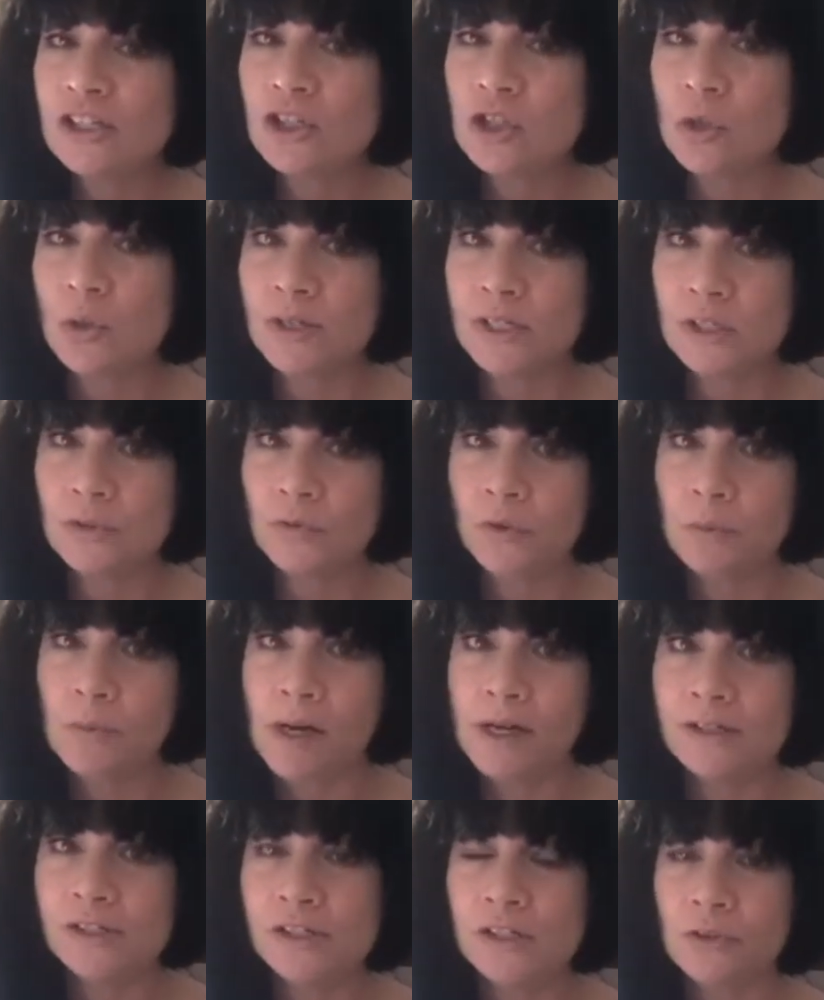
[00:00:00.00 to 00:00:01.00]
choice for
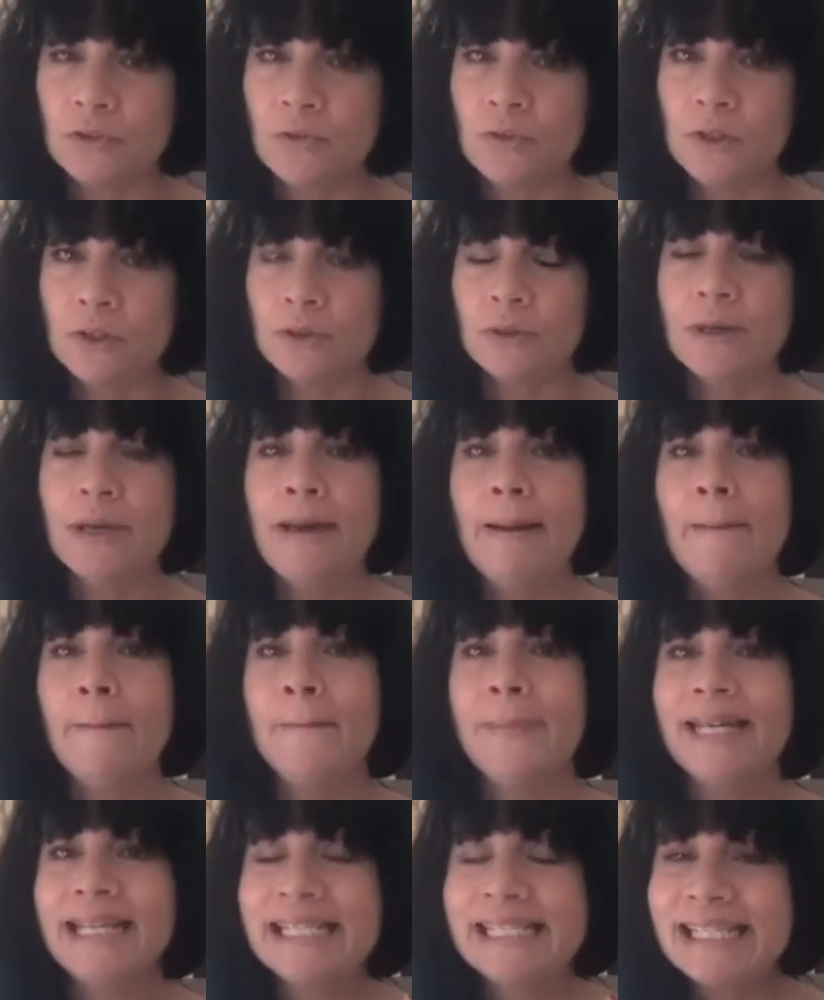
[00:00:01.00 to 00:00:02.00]
most of you,
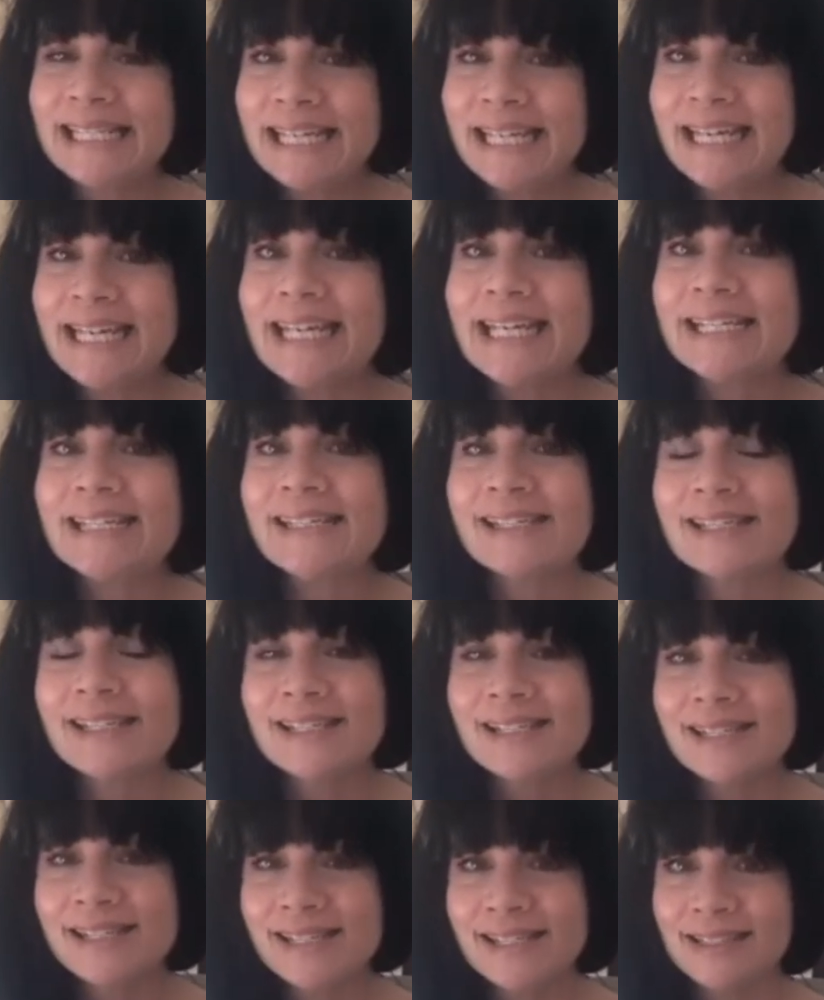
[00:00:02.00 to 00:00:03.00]
but it is
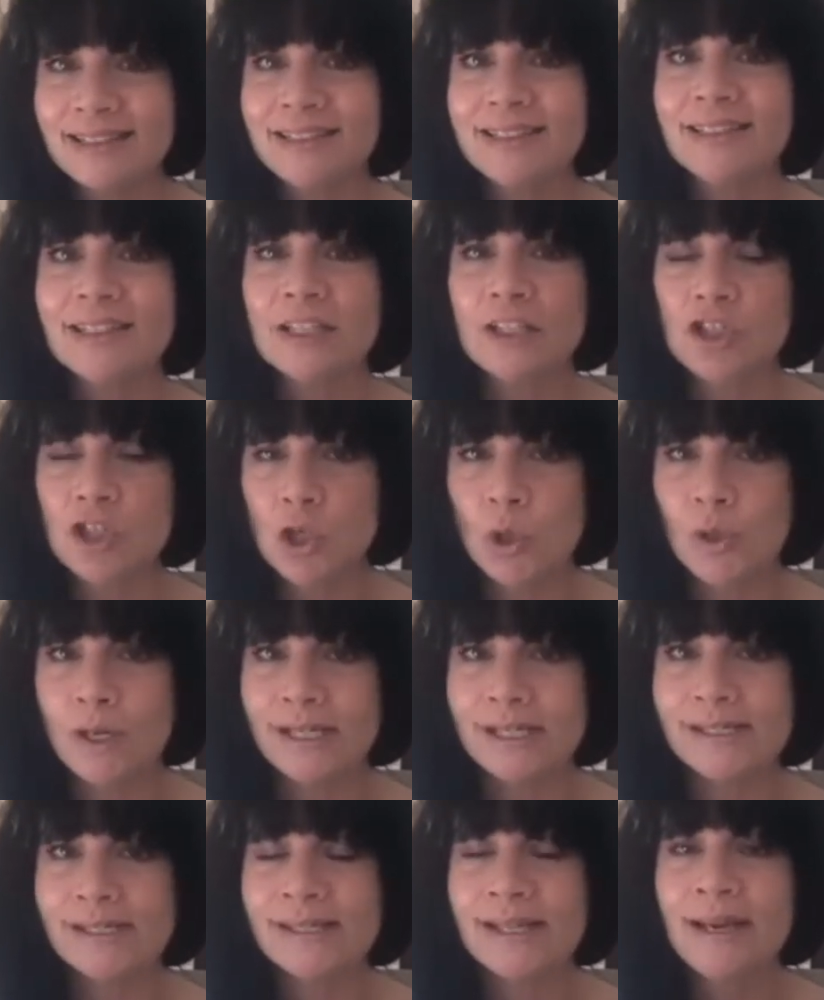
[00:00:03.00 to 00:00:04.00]
still a
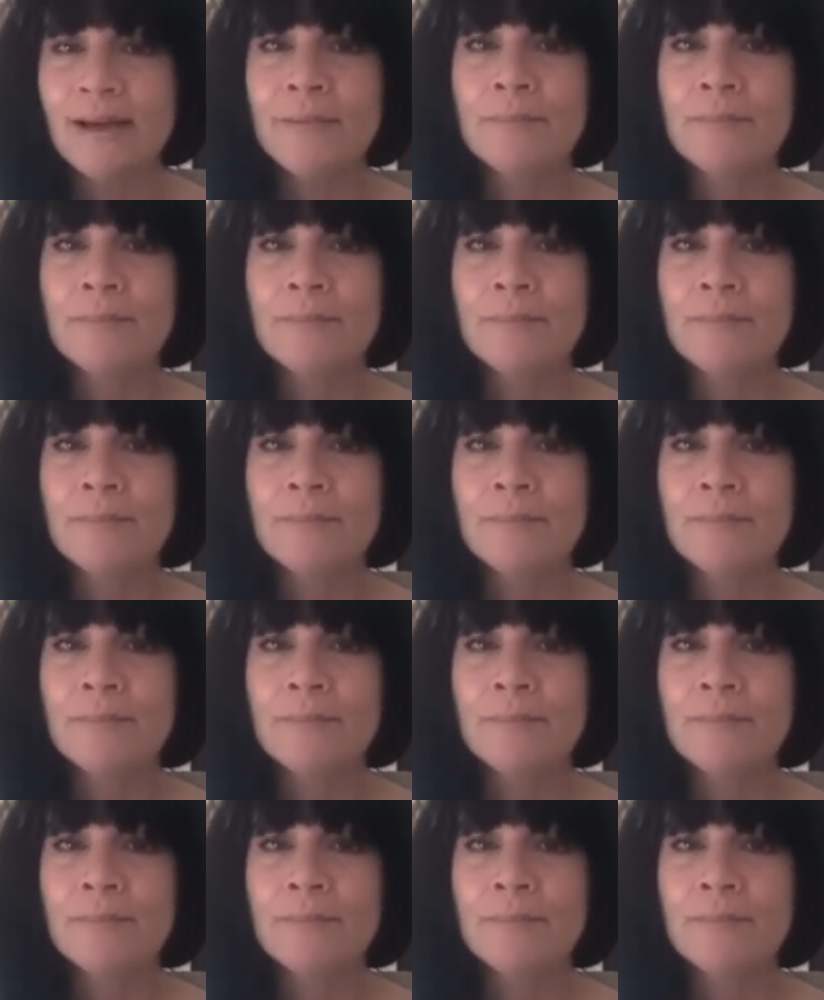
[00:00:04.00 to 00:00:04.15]
choice,